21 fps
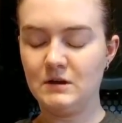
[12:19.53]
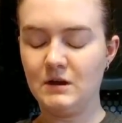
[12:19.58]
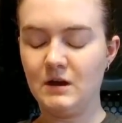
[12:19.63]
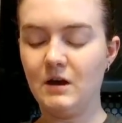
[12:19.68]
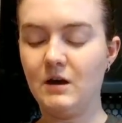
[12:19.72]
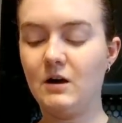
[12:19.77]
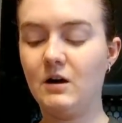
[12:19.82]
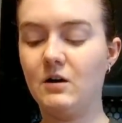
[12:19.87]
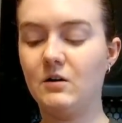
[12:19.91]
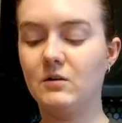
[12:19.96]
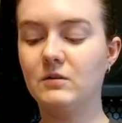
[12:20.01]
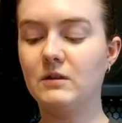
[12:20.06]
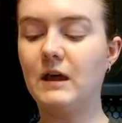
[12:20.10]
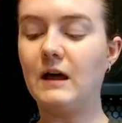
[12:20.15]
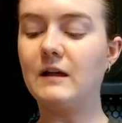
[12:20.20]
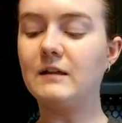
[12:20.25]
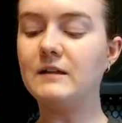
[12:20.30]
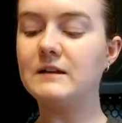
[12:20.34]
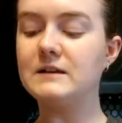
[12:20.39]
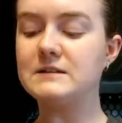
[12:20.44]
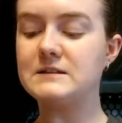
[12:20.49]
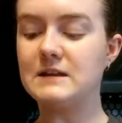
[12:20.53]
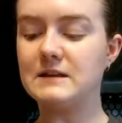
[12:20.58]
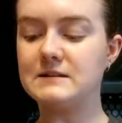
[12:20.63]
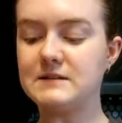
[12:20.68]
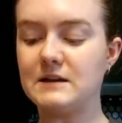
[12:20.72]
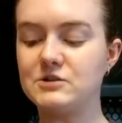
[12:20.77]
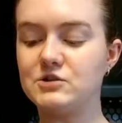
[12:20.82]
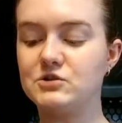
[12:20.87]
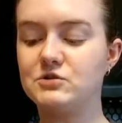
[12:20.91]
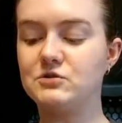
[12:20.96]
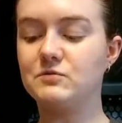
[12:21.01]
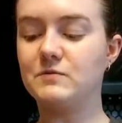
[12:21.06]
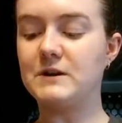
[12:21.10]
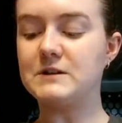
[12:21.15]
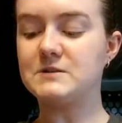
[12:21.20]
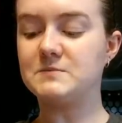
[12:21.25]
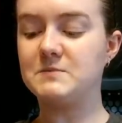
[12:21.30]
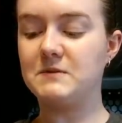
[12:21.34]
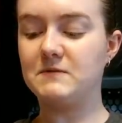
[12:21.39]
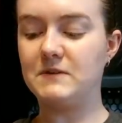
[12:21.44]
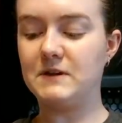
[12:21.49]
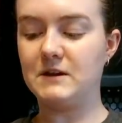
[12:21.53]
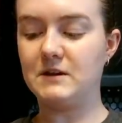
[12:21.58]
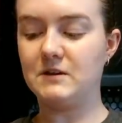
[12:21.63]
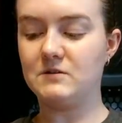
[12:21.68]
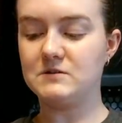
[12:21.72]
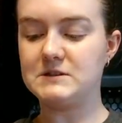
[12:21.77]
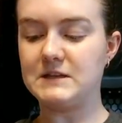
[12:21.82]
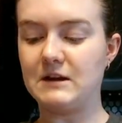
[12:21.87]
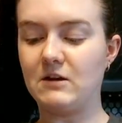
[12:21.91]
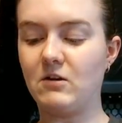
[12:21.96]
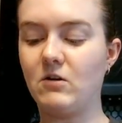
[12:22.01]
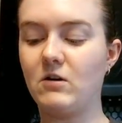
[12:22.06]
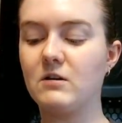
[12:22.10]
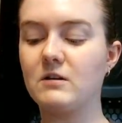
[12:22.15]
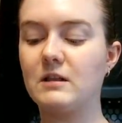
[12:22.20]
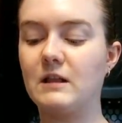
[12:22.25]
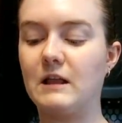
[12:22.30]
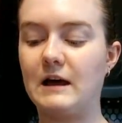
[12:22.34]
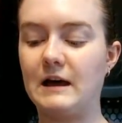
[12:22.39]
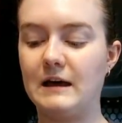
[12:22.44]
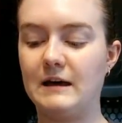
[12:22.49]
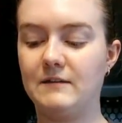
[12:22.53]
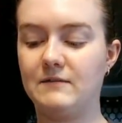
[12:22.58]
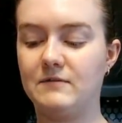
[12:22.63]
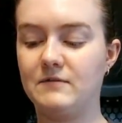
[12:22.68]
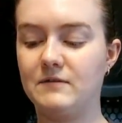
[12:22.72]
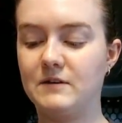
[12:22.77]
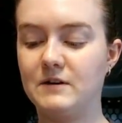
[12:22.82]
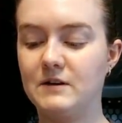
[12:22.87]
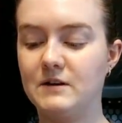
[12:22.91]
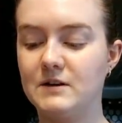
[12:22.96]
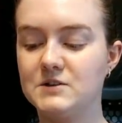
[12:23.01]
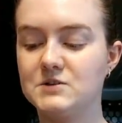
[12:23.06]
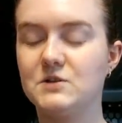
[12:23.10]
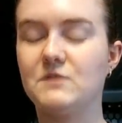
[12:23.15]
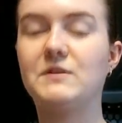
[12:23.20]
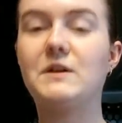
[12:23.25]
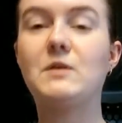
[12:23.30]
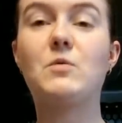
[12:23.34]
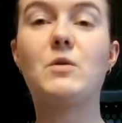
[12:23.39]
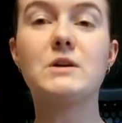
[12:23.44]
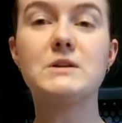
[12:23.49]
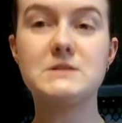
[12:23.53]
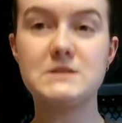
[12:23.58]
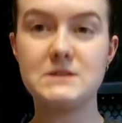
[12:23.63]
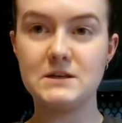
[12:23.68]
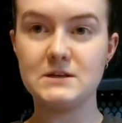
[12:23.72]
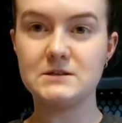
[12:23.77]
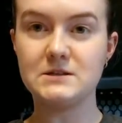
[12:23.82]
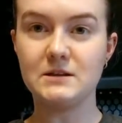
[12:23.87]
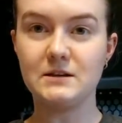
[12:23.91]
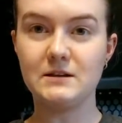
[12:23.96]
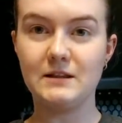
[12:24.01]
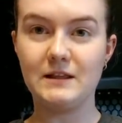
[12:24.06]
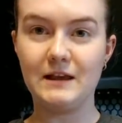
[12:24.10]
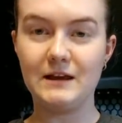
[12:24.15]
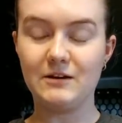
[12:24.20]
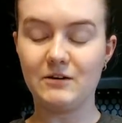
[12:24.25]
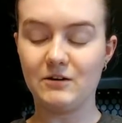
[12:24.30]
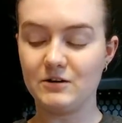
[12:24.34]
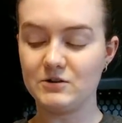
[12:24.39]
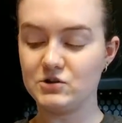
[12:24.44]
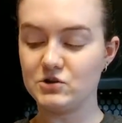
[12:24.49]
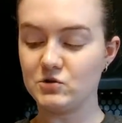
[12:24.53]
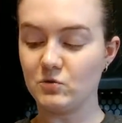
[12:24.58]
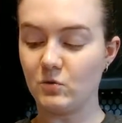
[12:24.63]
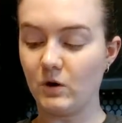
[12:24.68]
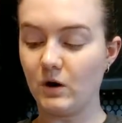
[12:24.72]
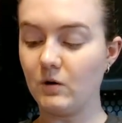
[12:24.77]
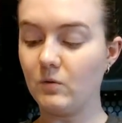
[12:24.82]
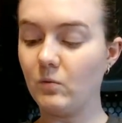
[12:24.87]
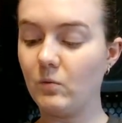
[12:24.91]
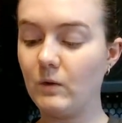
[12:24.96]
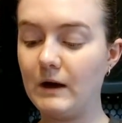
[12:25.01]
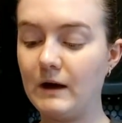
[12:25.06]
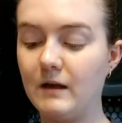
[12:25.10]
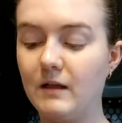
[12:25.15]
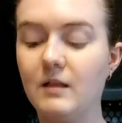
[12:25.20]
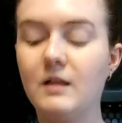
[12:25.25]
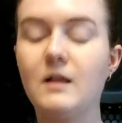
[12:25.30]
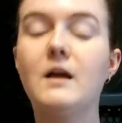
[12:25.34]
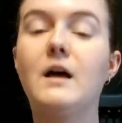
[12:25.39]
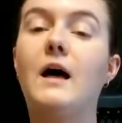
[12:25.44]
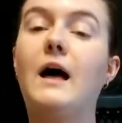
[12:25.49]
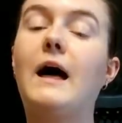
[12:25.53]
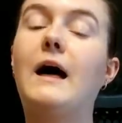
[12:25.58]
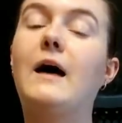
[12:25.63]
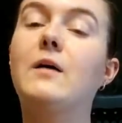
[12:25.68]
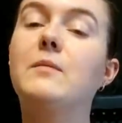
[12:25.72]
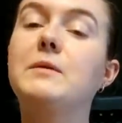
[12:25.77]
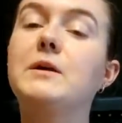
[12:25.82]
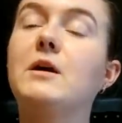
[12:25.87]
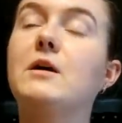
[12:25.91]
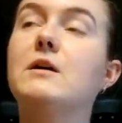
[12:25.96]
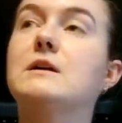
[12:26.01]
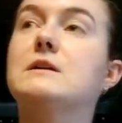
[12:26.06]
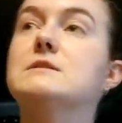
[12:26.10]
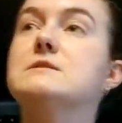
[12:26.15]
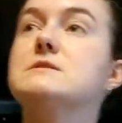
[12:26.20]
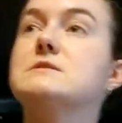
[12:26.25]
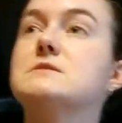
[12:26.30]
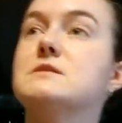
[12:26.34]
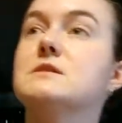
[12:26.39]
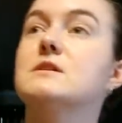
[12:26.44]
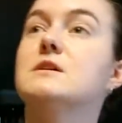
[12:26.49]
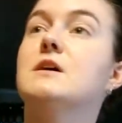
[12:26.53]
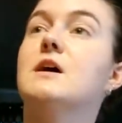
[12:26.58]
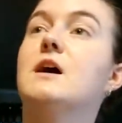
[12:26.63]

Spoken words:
Lolly says I should do recipe videos that aren't live, so if they want to see it later, it's short. Well, I'll be honest.